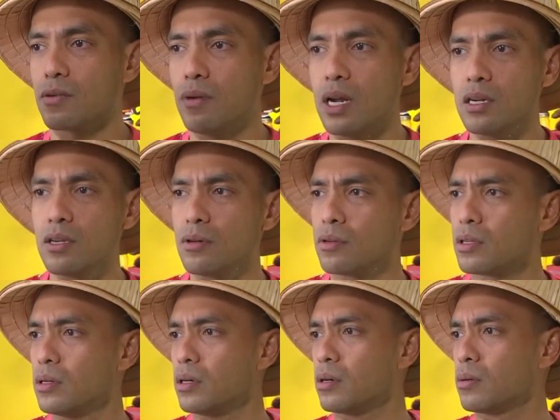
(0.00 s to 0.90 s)
grant you
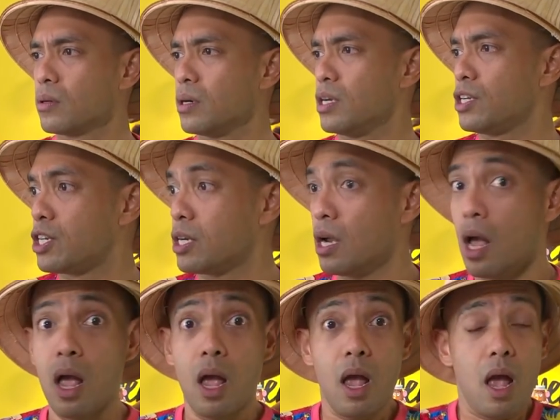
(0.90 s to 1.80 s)
your wish.
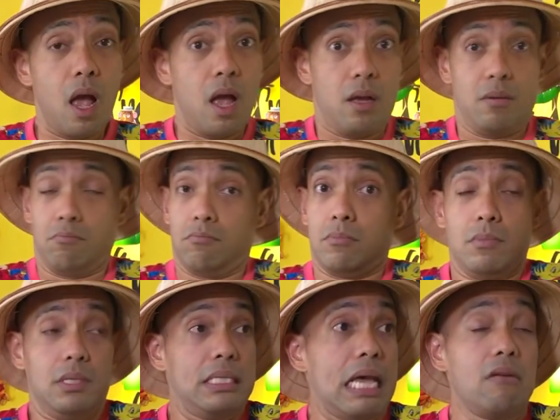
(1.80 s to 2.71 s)

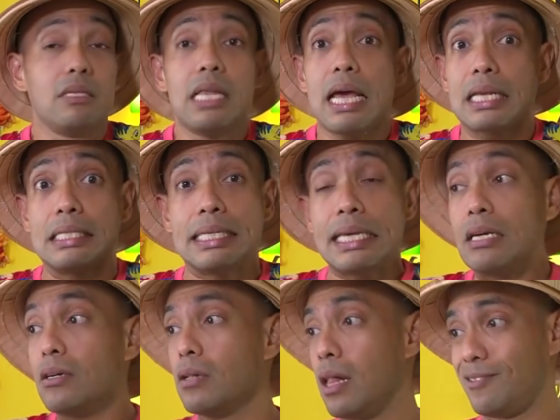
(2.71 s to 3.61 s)
Sounds like a
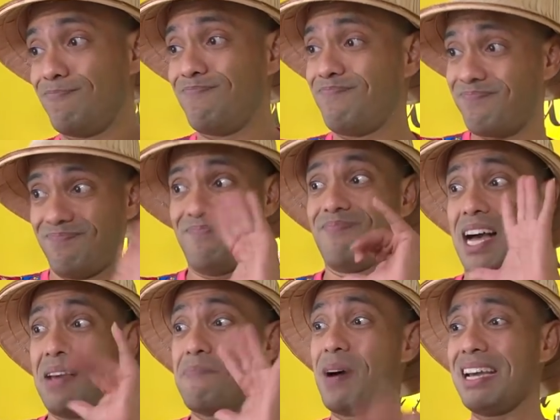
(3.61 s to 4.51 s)
deal.
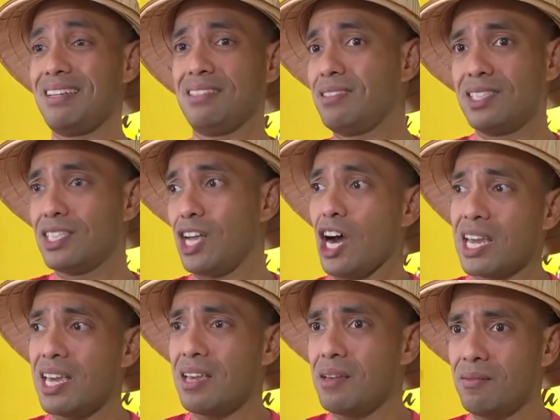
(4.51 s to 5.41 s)
Bye bye,
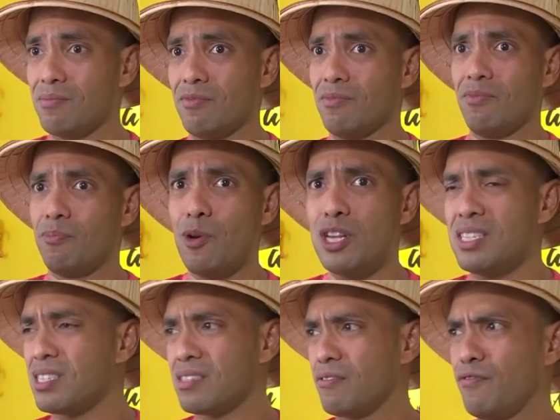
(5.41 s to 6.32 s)
talking
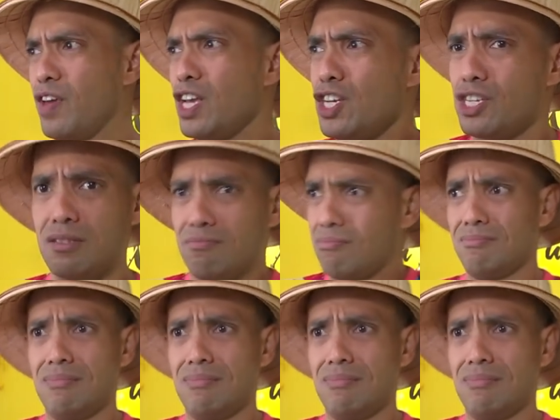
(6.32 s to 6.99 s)
prince fish.